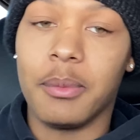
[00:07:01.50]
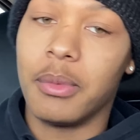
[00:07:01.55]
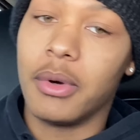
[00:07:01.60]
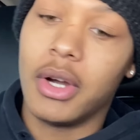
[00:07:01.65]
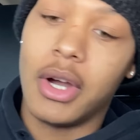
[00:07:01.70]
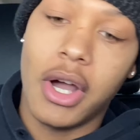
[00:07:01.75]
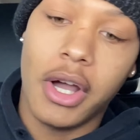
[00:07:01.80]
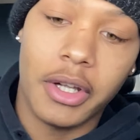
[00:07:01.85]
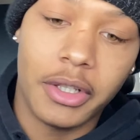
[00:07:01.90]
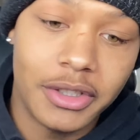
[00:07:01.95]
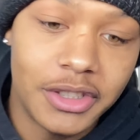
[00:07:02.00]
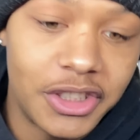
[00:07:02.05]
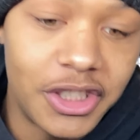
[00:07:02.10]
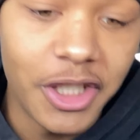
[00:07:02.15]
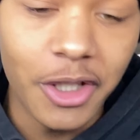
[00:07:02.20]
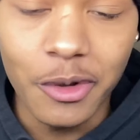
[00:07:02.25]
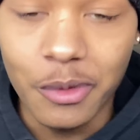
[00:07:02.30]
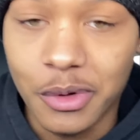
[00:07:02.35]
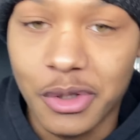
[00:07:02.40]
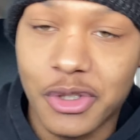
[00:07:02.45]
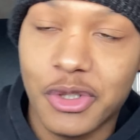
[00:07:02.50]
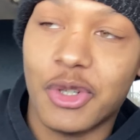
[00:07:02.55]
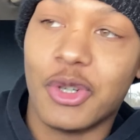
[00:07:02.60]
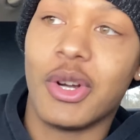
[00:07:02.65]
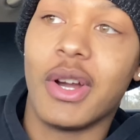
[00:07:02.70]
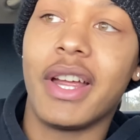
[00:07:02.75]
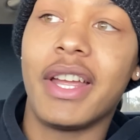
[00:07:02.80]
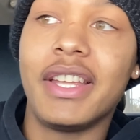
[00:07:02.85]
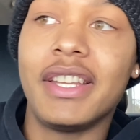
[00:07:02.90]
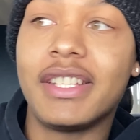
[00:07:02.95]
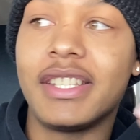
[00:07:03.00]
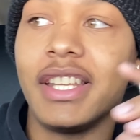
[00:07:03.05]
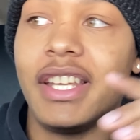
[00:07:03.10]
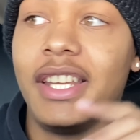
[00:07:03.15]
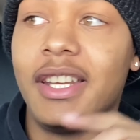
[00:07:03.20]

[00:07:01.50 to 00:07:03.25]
bro. Shit was crazy.